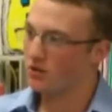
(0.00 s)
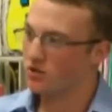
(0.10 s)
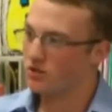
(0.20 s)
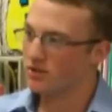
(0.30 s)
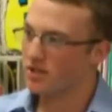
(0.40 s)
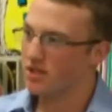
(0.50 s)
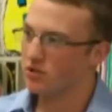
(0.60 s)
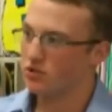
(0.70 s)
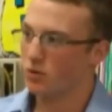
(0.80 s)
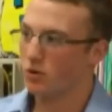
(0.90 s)
those 3
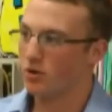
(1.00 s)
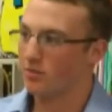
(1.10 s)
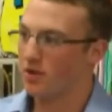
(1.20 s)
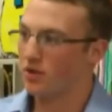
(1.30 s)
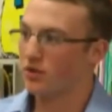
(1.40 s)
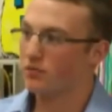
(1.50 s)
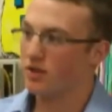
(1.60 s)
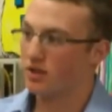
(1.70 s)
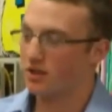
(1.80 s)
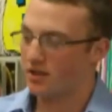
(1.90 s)
teachers, or would it be
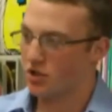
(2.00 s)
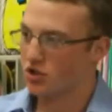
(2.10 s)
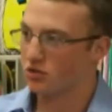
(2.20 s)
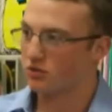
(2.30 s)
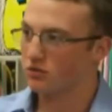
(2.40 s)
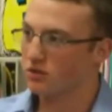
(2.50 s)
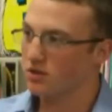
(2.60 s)
3 additional